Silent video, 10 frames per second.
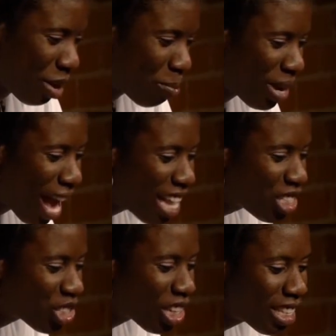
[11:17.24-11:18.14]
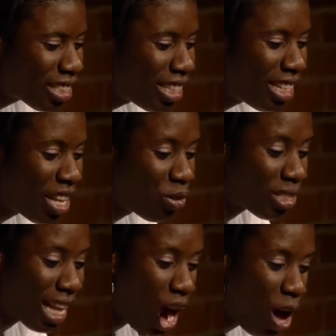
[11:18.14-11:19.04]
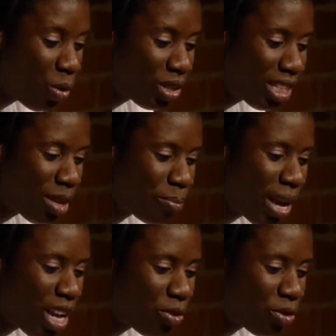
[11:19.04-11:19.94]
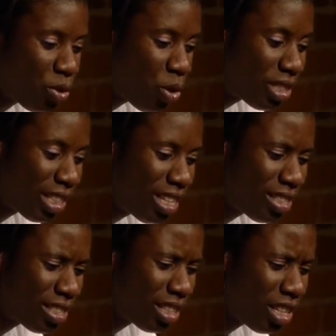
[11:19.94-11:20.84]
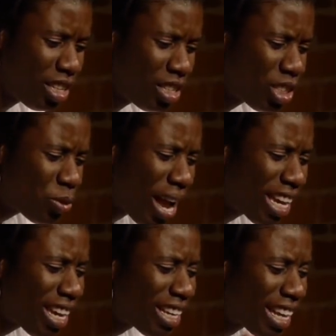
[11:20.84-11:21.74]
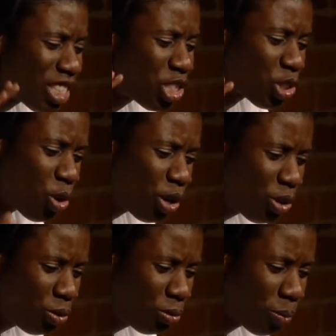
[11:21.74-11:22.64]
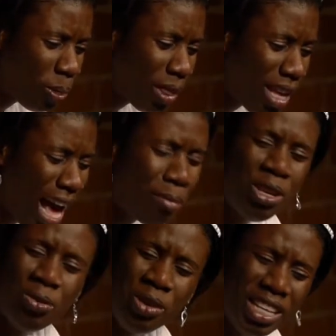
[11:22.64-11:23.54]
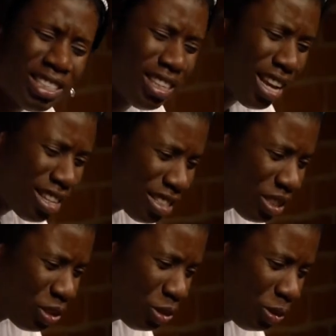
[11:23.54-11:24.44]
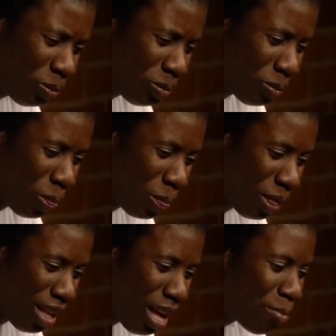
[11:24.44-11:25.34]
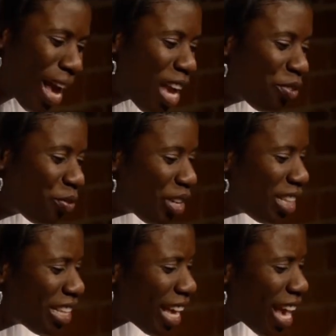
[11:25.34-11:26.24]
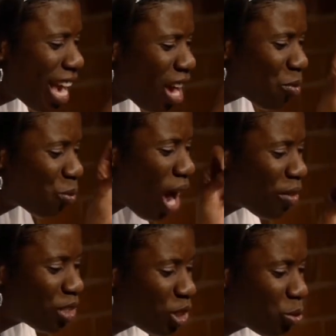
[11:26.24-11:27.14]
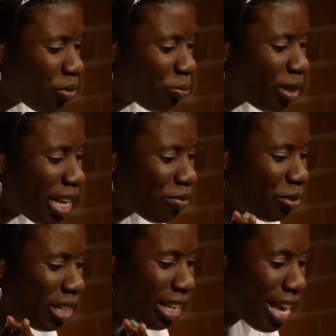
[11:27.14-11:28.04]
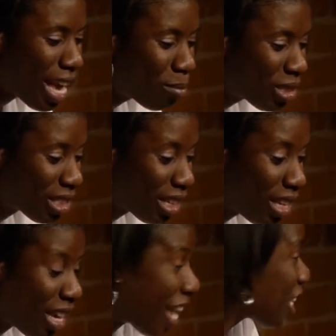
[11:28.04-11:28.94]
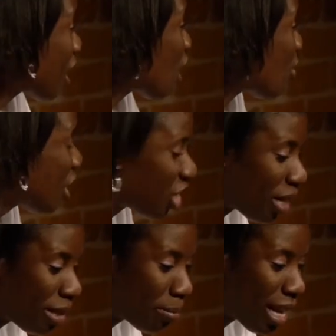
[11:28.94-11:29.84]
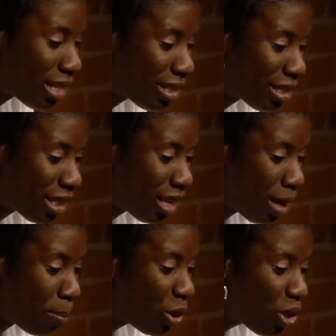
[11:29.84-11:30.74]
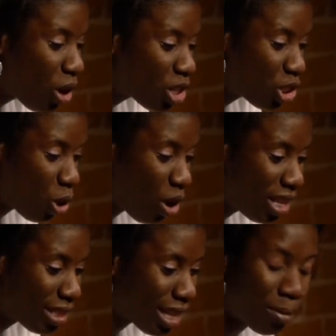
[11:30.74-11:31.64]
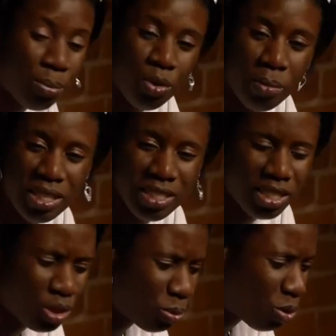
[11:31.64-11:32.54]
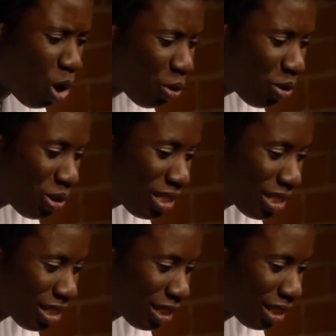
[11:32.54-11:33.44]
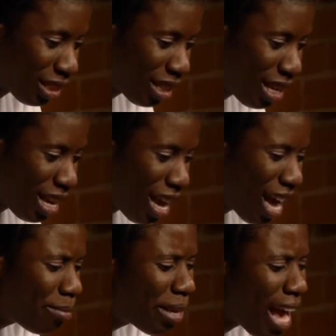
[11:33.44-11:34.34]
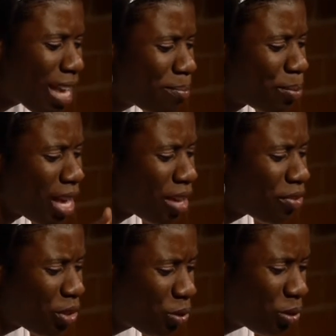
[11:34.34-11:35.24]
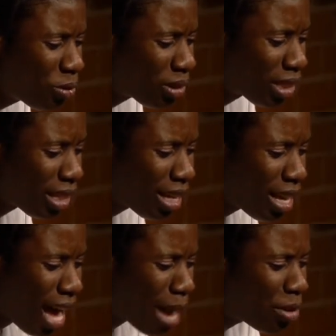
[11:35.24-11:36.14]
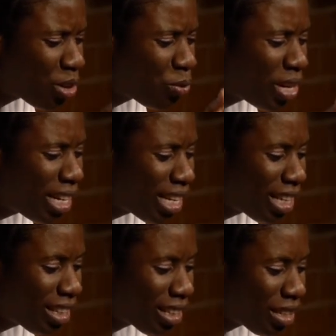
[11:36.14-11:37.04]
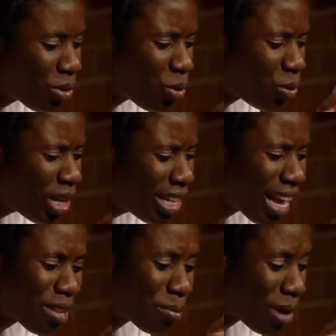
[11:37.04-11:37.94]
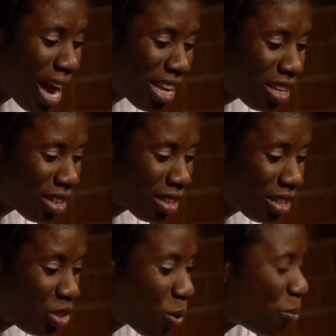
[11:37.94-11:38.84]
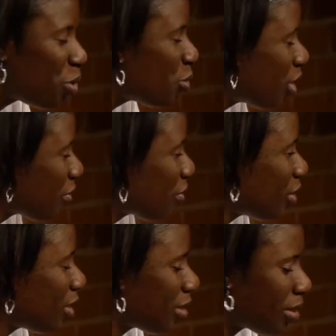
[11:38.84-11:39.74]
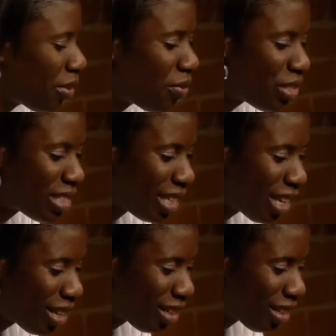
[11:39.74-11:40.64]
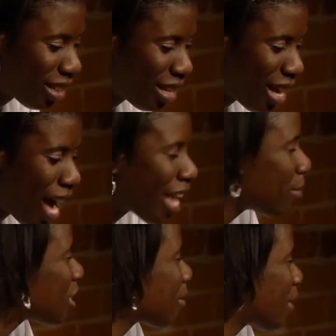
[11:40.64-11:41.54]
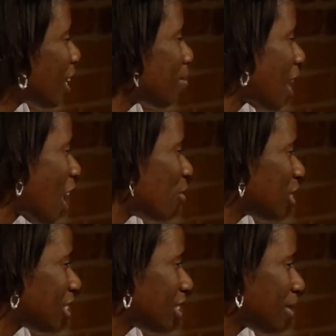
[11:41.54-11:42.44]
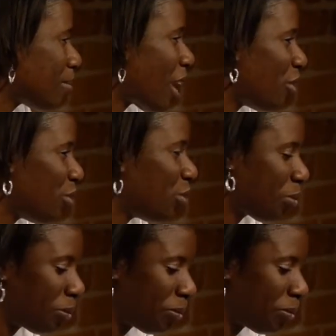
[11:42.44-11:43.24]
May I gently lay you down in a bed of roses so I can enjoy you. I mean really taste you. May I fill the air around you with playful games, encouragements, pure joys, and promising tomorrows. And may I bathe you. I mean really, really admire your beautiful physique. I am spellbound by you.